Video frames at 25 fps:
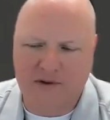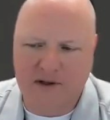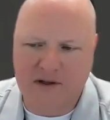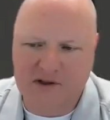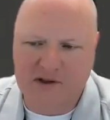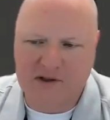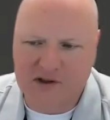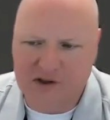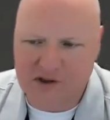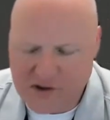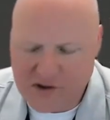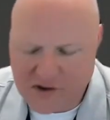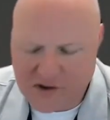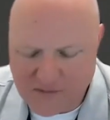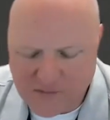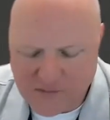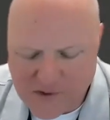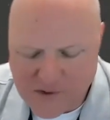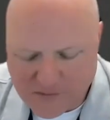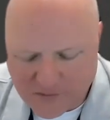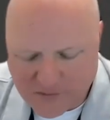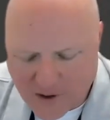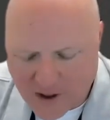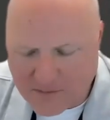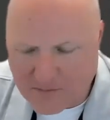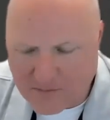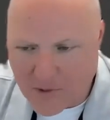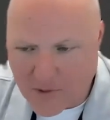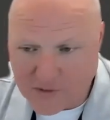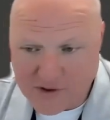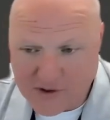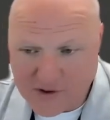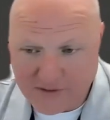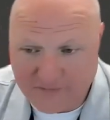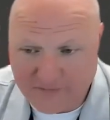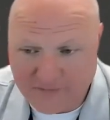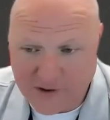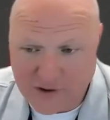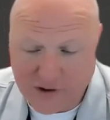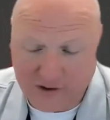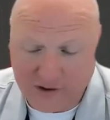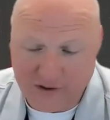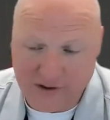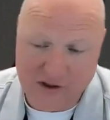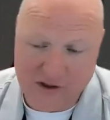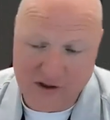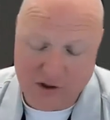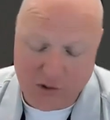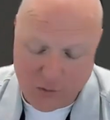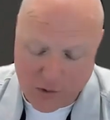these systems run most
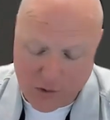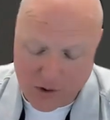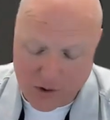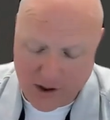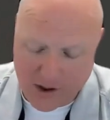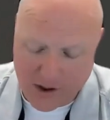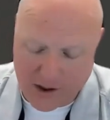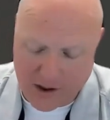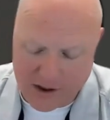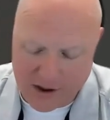efficiently. So we'll get